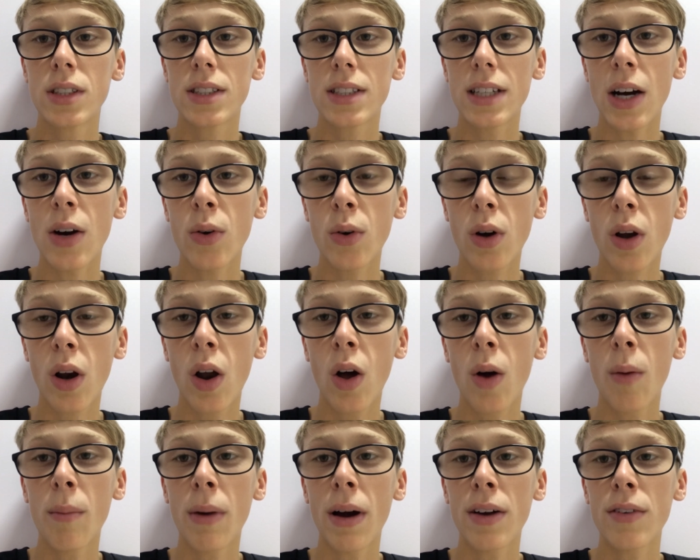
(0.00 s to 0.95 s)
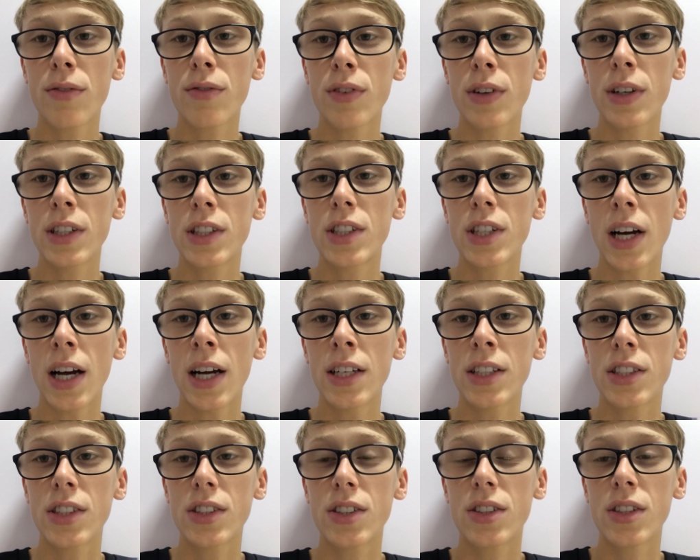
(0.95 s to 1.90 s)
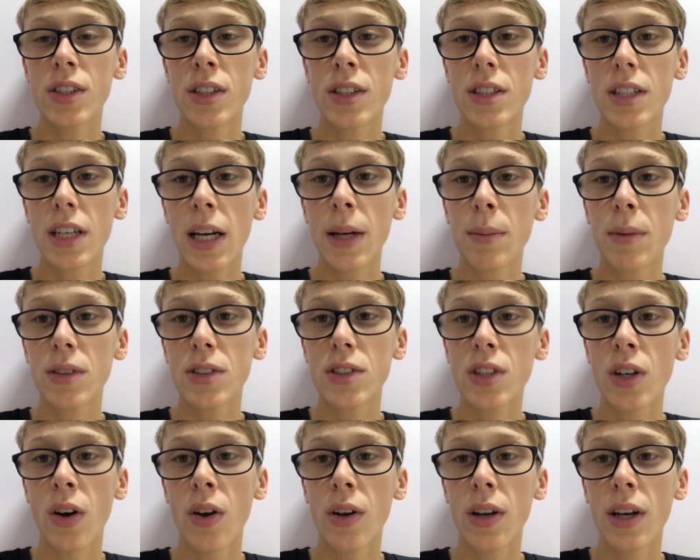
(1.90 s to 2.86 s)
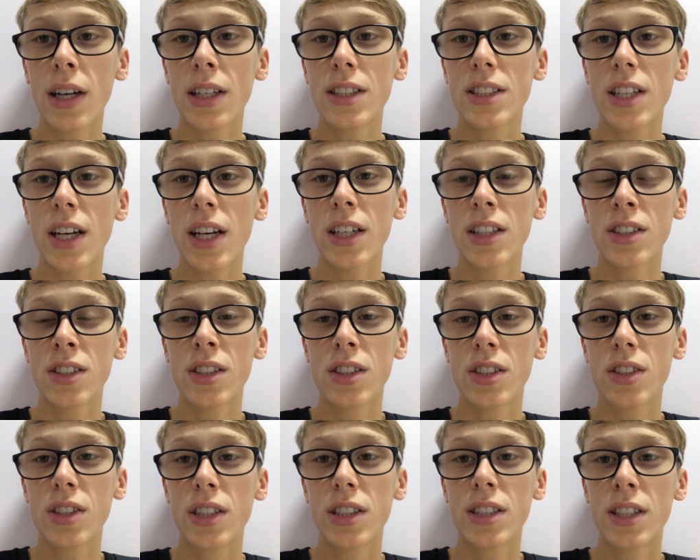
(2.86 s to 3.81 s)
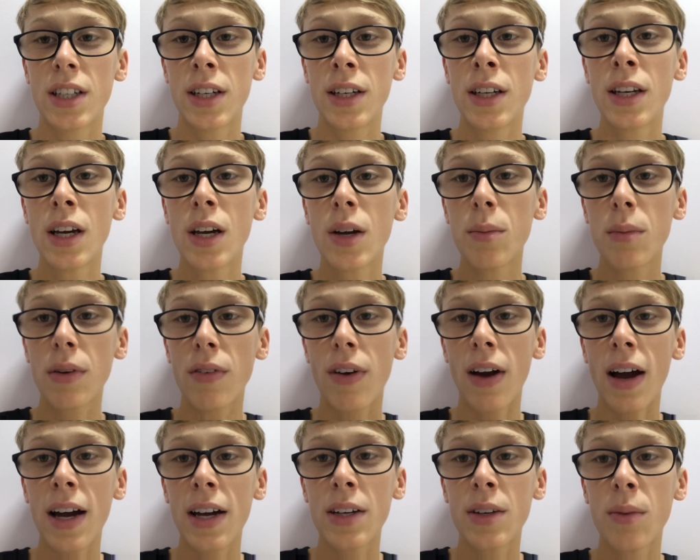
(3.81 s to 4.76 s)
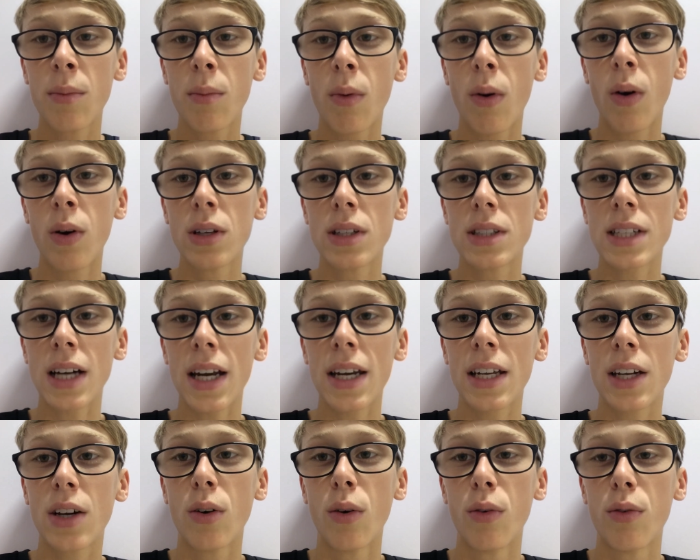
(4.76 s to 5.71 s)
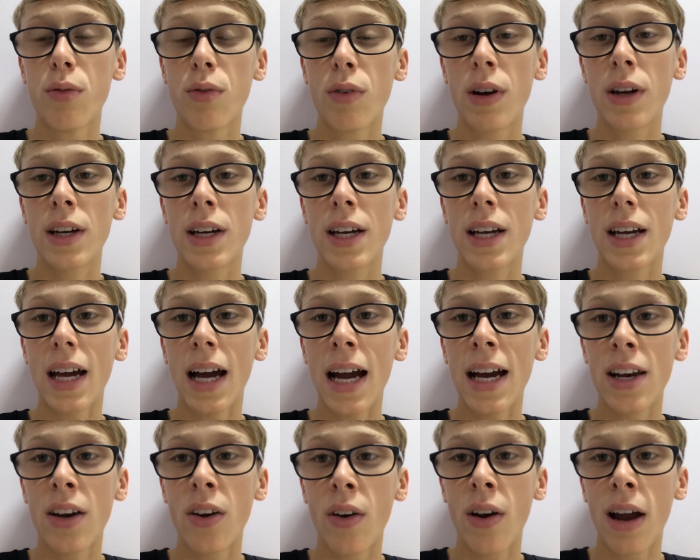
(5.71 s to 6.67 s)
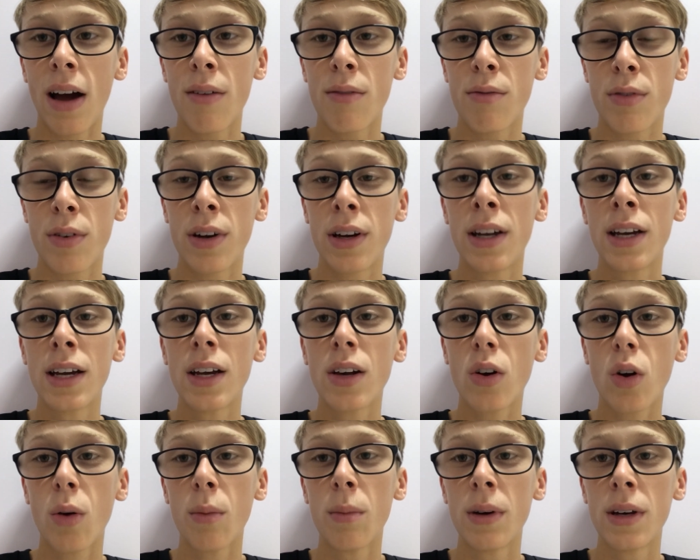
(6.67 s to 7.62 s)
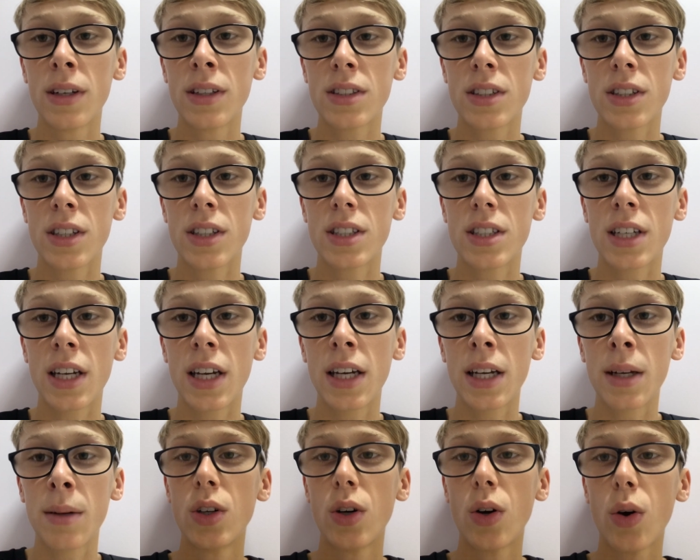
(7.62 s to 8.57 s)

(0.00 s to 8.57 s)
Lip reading: Daryl Clark made three changes to the team that started against Exeter City, with Hayden White, Danny Guthrie and Caelan Lavery coming into the team.